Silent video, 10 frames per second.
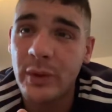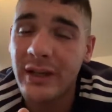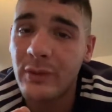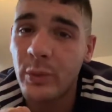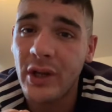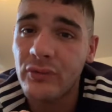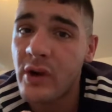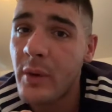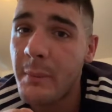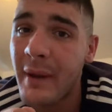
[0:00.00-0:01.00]
can, when I
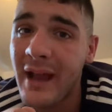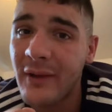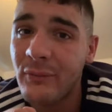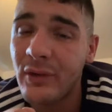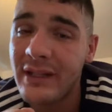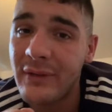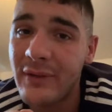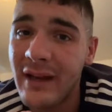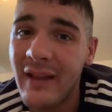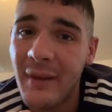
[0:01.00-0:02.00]
row it back, I'm really
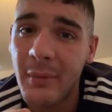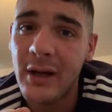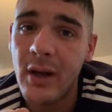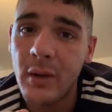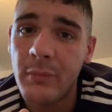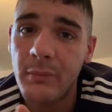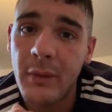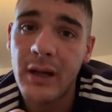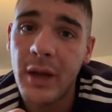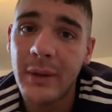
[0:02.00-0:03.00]
feeling that in my
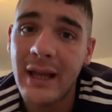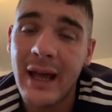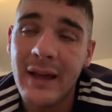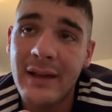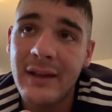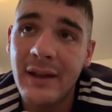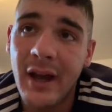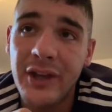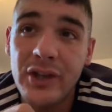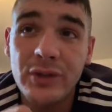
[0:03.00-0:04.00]
lower lat.
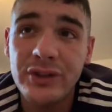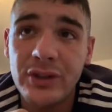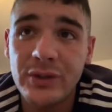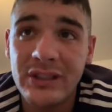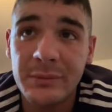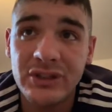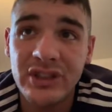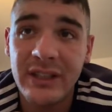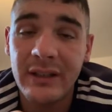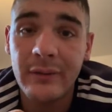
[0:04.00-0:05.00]
I used to use this
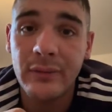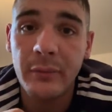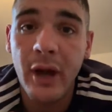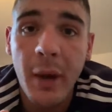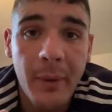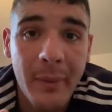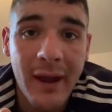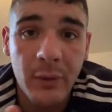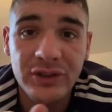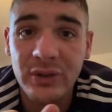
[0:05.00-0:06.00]
machine for my upper
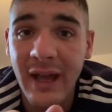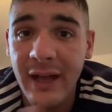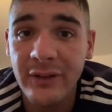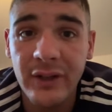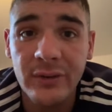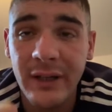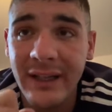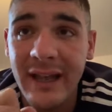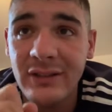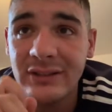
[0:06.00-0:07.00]
back, which you can do.
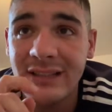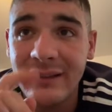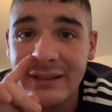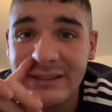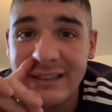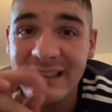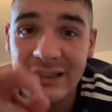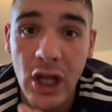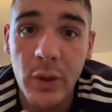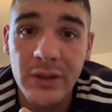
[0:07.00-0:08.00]
Again, just set the seat
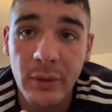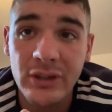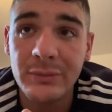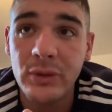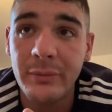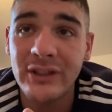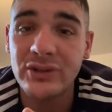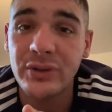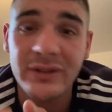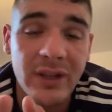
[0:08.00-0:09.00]
as low as possible. Make
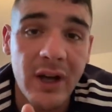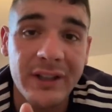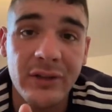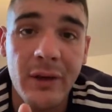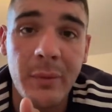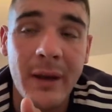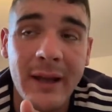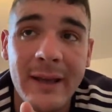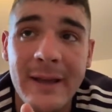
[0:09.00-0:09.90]
sure you're targeting your upper back.